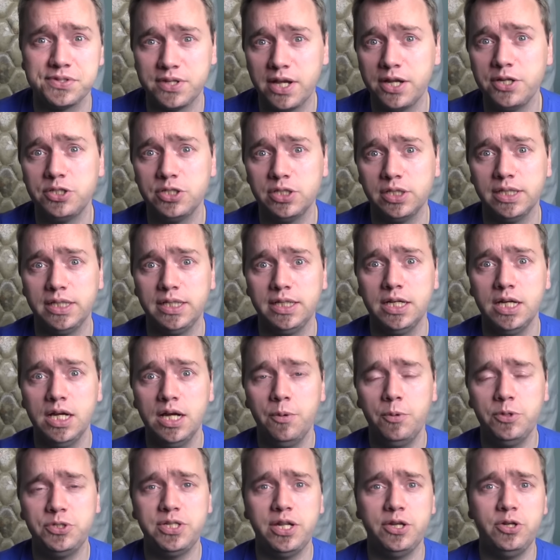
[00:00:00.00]
essentially,
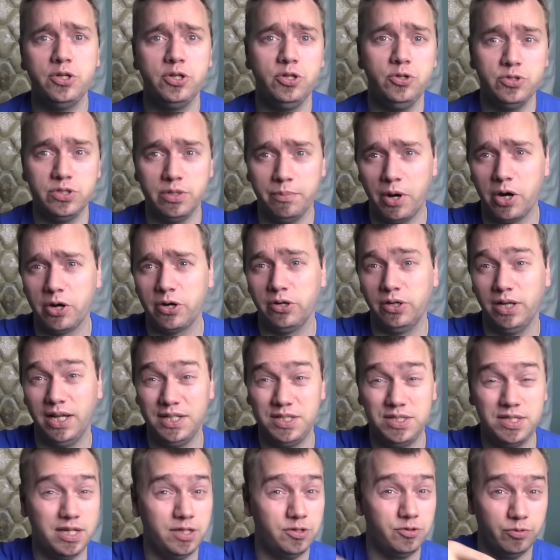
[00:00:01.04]
which then you can use the marker
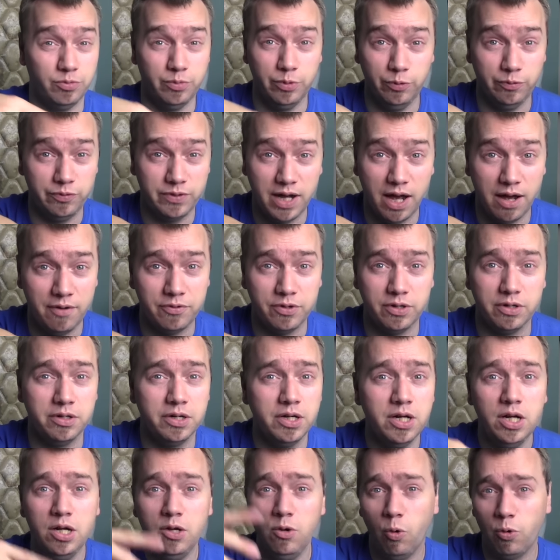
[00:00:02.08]
lights then to remove cover
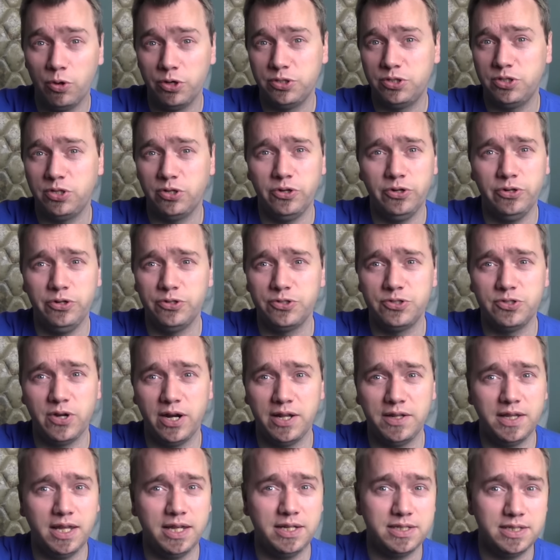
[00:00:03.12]
or to turn your
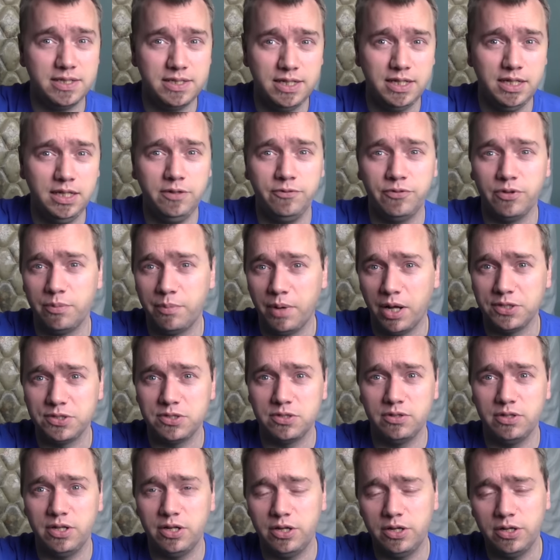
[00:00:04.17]
strength 8 to D for
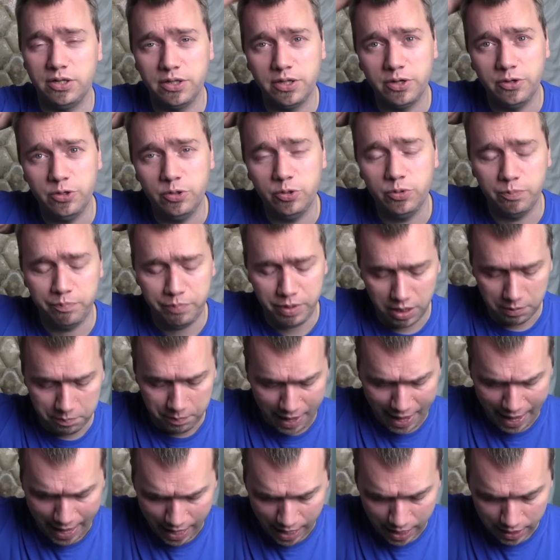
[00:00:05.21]
their new big
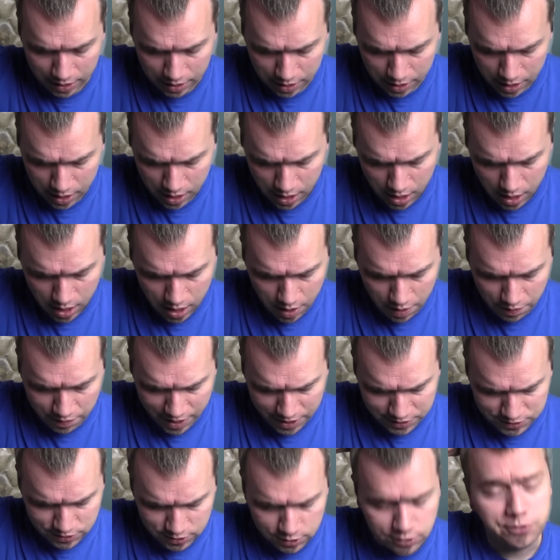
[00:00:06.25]
bad.
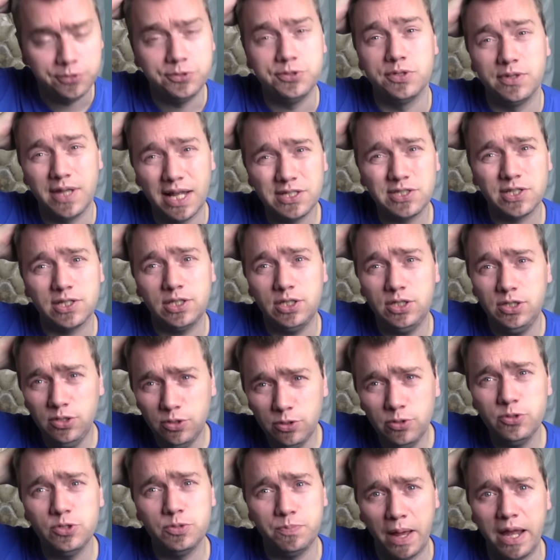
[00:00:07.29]
That's huge. That's a
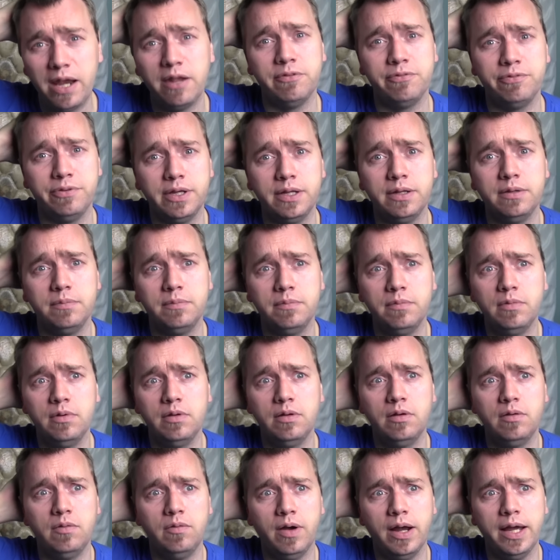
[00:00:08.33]
huge benefit,
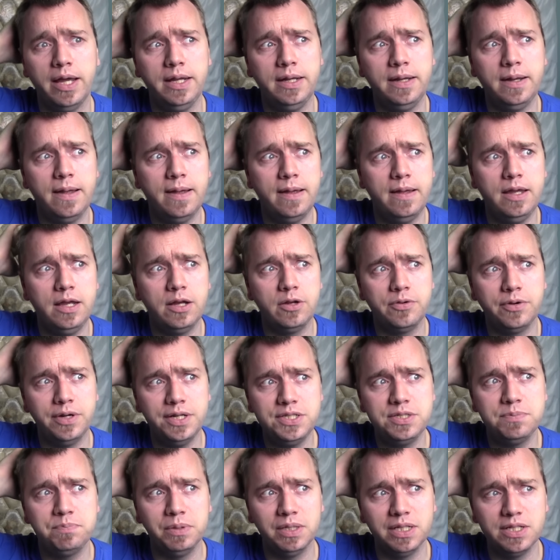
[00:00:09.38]
right?
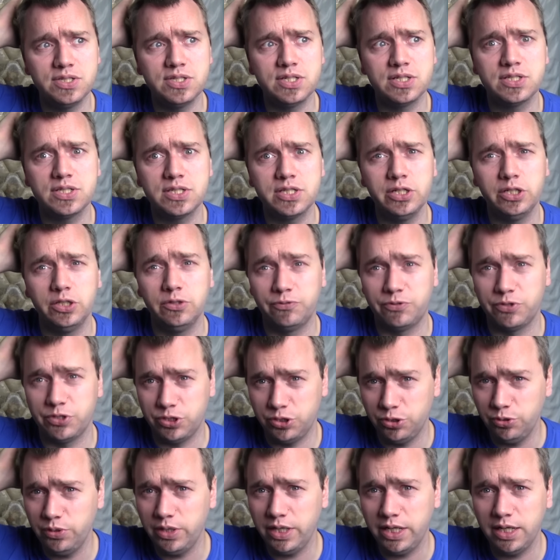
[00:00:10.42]
Increased ballistic skill for
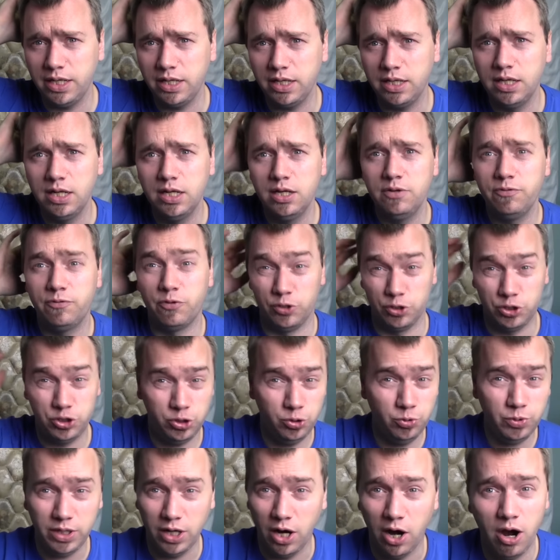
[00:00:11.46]
shooting, for a
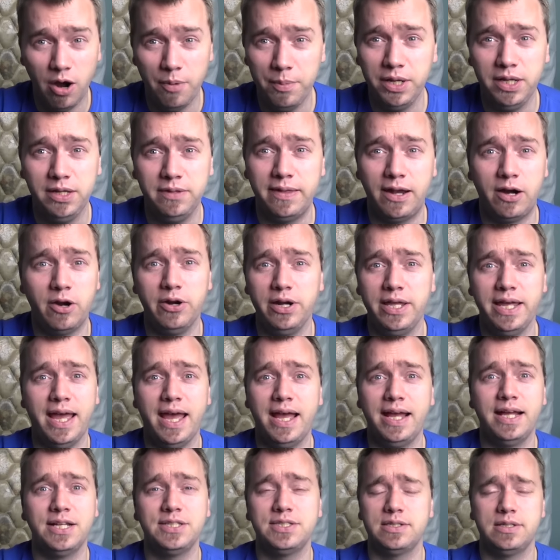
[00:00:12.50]
shooting army that already
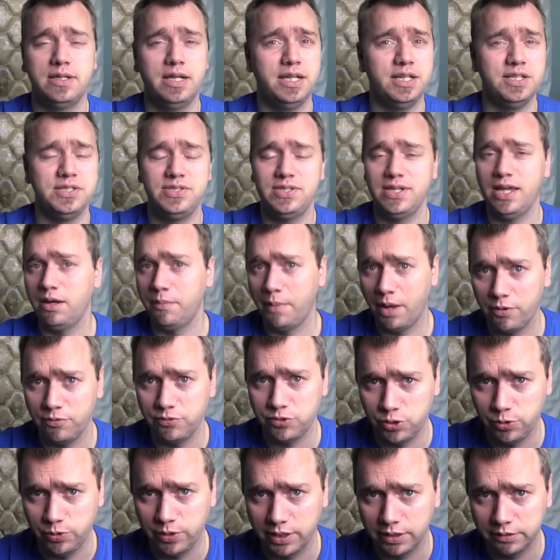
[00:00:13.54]
gets an insane amount of
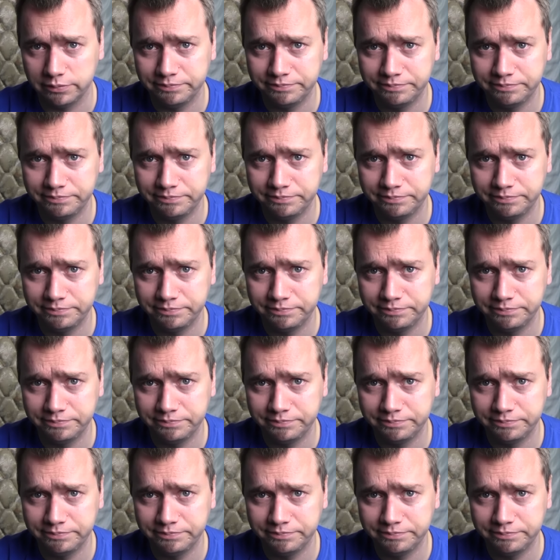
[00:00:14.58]
shooting.